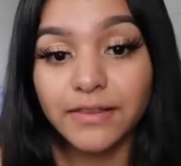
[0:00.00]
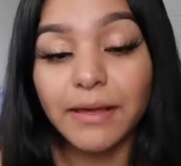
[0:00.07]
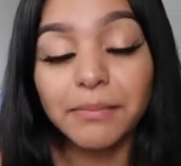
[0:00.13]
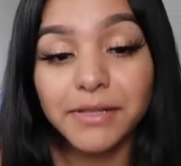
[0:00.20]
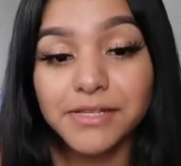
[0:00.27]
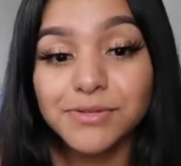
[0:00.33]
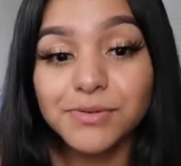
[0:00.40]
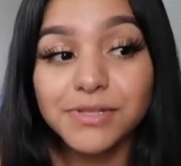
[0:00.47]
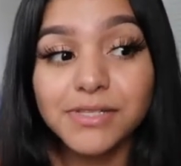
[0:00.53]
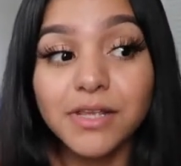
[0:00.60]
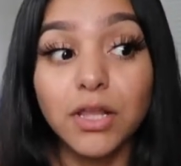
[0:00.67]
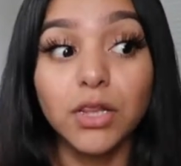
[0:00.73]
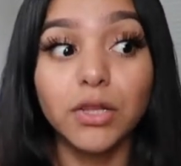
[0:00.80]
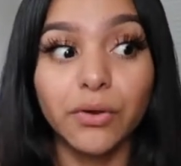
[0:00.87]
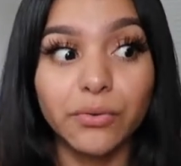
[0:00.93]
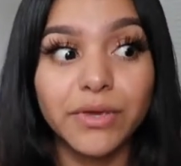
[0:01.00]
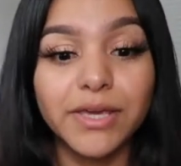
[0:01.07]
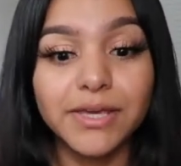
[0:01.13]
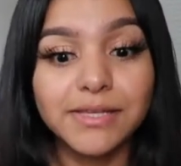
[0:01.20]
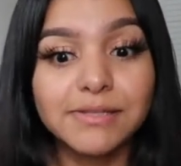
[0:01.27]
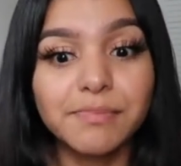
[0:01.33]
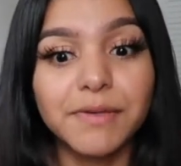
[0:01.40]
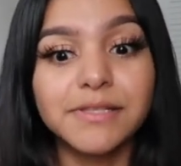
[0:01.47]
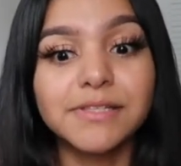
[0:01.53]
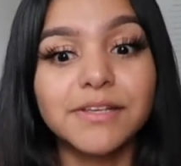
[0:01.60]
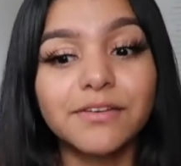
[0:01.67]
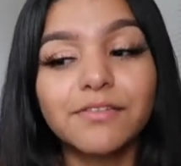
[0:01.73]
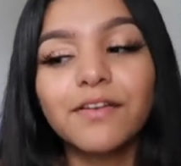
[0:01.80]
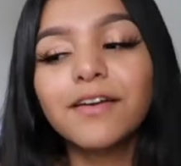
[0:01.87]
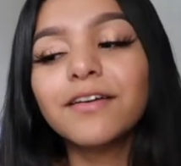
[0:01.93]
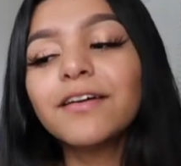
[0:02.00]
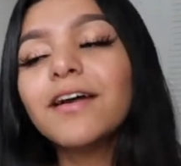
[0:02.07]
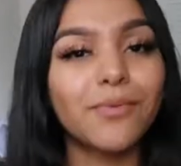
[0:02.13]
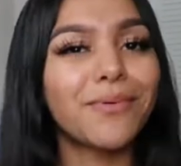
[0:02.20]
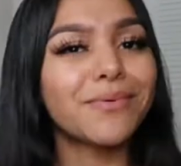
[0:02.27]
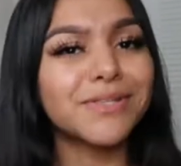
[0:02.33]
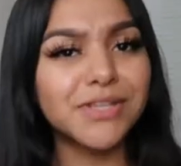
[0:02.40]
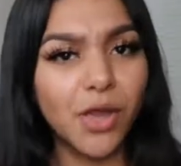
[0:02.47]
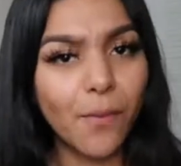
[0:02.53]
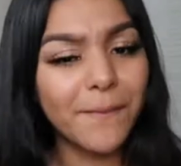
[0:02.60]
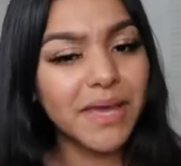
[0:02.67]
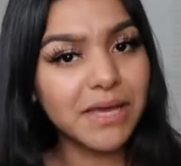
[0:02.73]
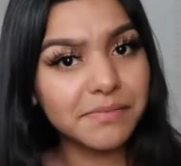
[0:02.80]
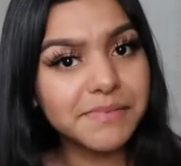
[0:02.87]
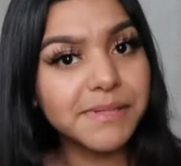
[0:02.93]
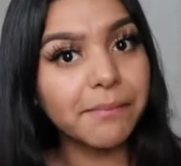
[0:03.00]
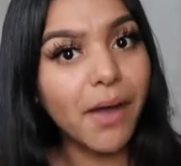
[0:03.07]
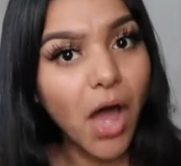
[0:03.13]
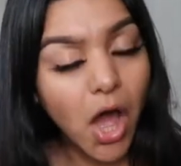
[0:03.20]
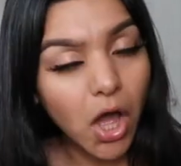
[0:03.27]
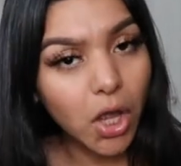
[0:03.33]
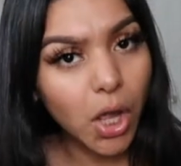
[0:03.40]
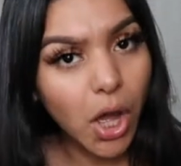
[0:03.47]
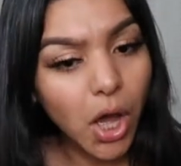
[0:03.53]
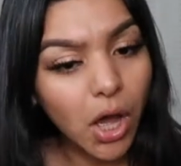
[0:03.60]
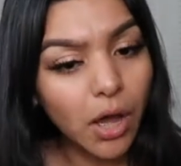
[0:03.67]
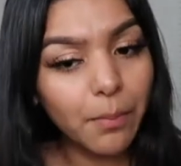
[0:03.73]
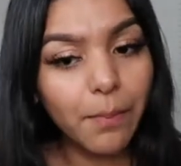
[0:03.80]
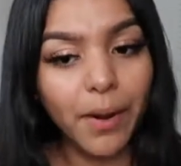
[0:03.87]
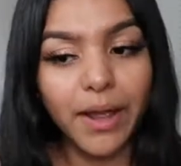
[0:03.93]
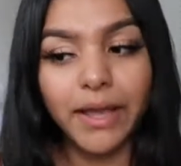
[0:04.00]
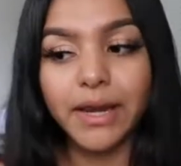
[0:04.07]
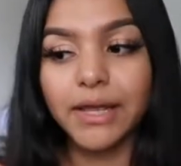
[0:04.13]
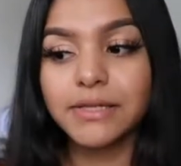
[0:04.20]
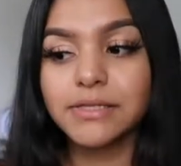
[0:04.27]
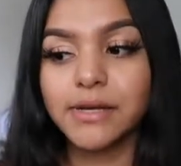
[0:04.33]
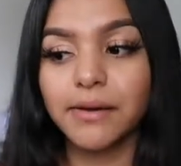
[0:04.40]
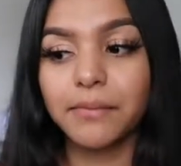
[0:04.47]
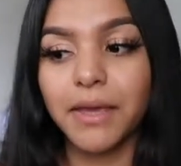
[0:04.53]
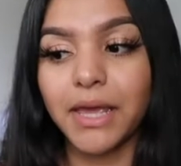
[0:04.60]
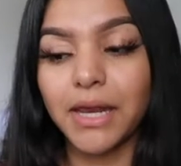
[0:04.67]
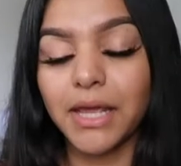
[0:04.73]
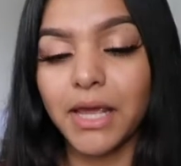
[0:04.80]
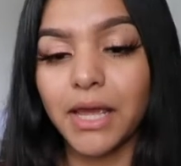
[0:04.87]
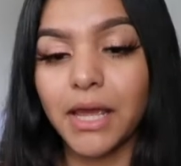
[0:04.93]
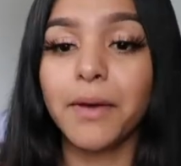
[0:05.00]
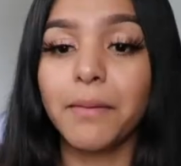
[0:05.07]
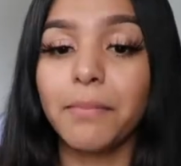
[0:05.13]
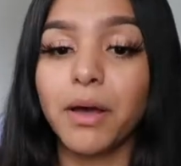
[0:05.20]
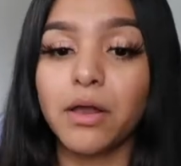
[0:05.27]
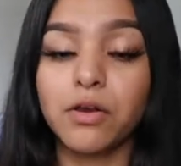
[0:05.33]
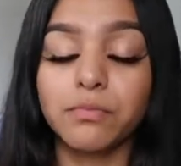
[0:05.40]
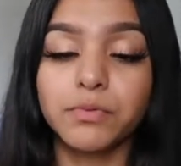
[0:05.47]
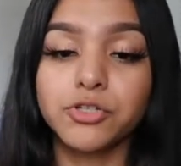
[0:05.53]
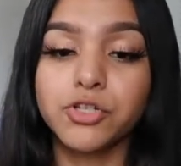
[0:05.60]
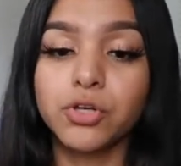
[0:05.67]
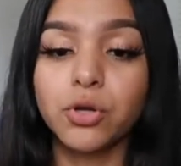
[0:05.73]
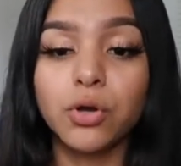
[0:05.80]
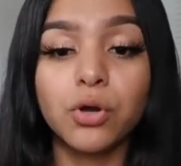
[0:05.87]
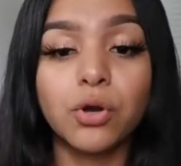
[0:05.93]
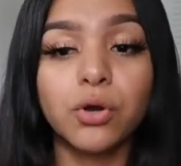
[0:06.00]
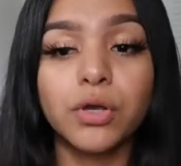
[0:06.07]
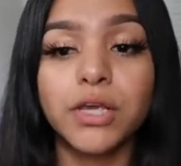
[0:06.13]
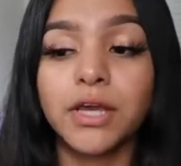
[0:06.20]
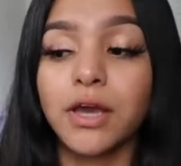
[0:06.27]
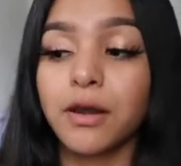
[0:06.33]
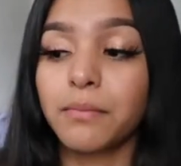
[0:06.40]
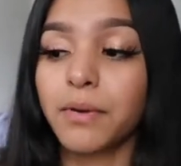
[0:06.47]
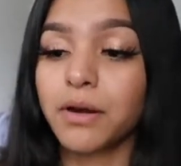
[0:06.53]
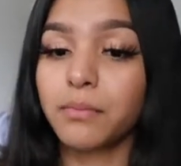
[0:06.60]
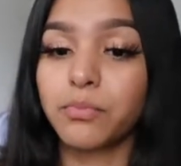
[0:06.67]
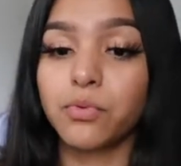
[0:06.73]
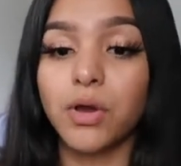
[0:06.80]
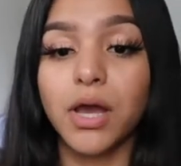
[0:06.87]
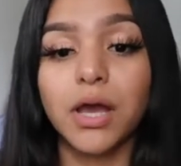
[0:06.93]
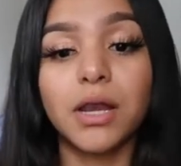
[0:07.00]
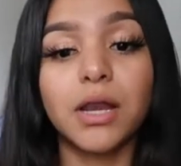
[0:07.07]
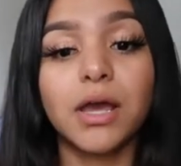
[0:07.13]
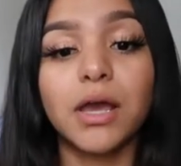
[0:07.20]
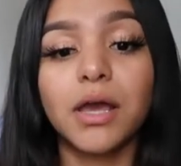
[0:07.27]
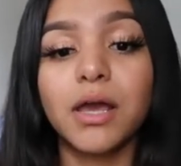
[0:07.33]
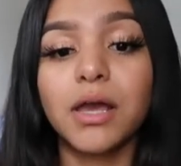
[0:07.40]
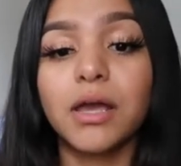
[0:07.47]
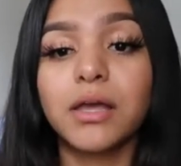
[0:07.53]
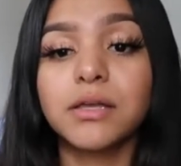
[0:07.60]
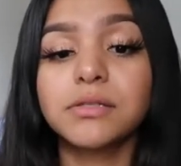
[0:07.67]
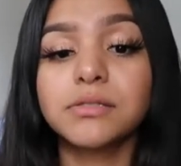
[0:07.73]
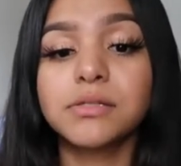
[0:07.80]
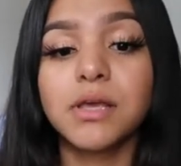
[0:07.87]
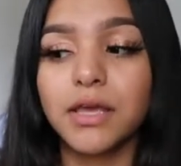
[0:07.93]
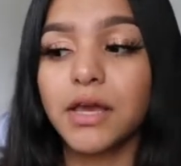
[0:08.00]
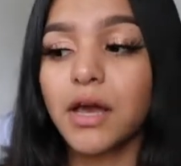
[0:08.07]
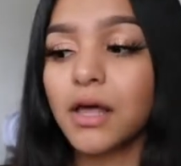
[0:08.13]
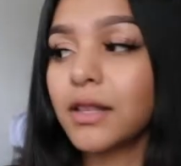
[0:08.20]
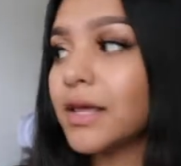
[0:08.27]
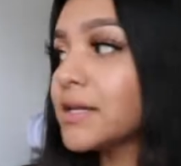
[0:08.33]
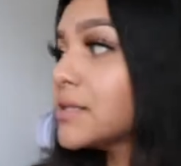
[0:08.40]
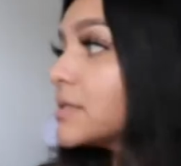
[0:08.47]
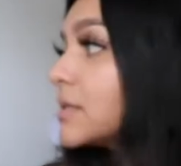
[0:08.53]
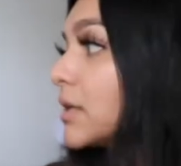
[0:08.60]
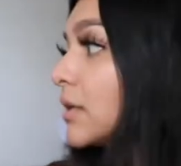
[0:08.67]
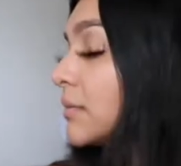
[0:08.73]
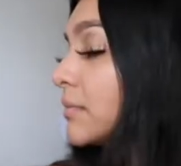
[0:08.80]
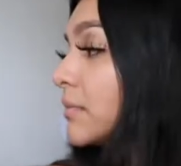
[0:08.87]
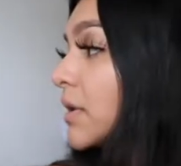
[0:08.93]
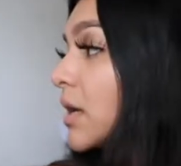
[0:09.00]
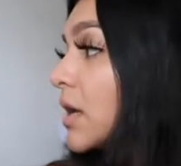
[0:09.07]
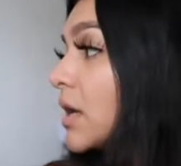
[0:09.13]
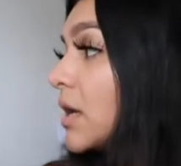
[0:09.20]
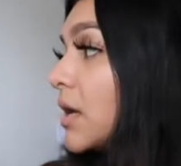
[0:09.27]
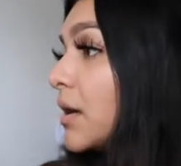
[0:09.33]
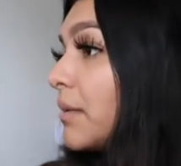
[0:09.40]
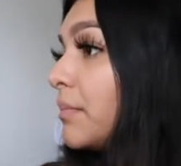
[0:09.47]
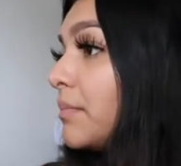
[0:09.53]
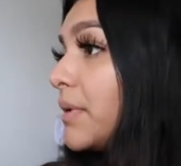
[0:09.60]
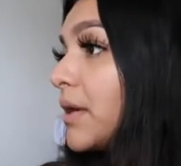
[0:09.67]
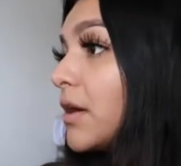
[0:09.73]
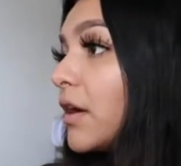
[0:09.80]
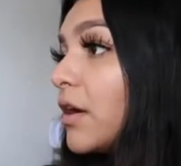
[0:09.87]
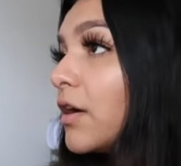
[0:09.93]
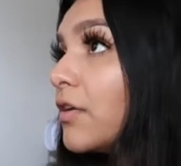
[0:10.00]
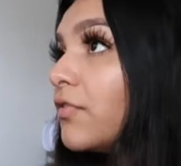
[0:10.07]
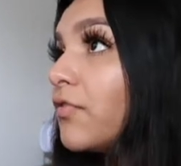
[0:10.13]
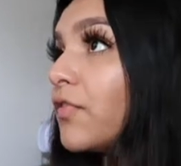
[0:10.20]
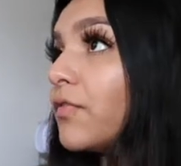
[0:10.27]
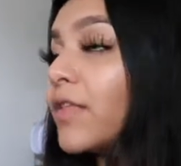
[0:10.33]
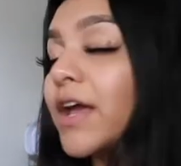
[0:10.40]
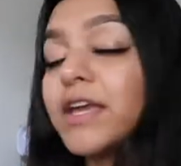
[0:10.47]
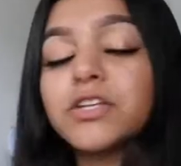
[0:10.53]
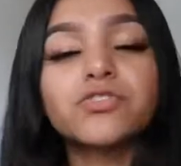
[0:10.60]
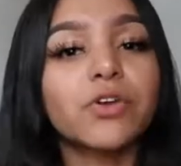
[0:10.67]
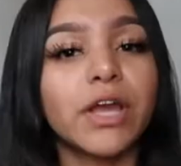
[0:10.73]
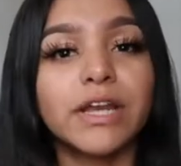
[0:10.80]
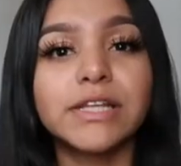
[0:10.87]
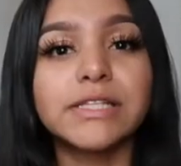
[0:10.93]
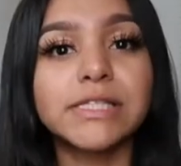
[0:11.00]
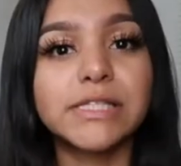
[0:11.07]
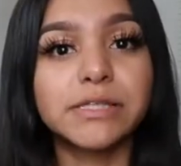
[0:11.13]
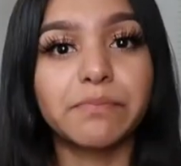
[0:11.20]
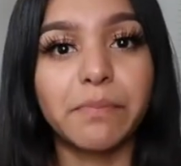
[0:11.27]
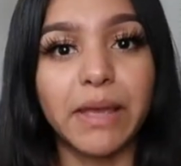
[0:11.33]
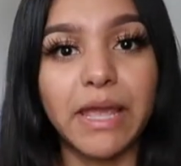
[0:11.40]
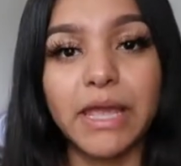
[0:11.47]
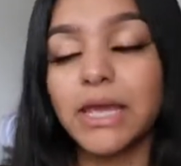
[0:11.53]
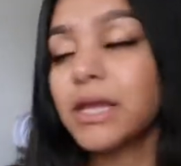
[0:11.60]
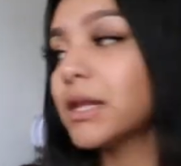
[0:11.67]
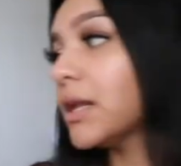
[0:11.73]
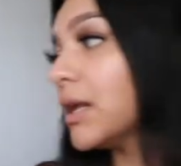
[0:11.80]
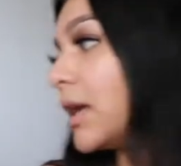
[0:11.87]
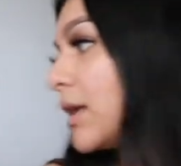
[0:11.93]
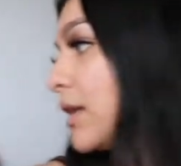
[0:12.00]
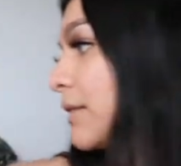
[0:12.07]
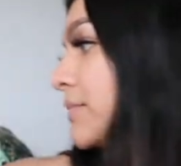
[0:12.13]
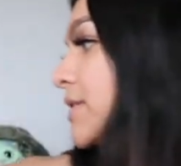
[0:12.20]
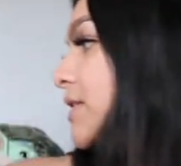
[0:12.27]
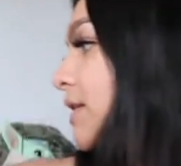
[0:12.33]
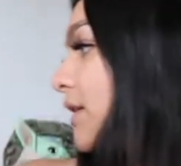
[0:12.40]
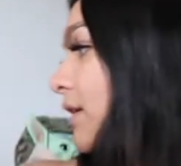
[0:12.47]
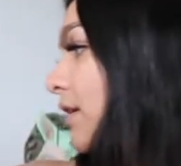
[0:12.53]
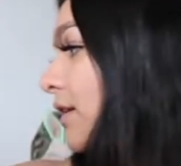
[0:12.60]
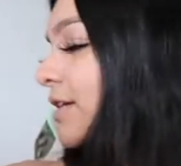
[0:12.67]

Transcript: That place was low-key expensive. We went to go pick up some alcohol. Brian ended up getting a bottle of Patron. He got a bottle of Bugana. He got like some beer that he tried in Spain. Let me see.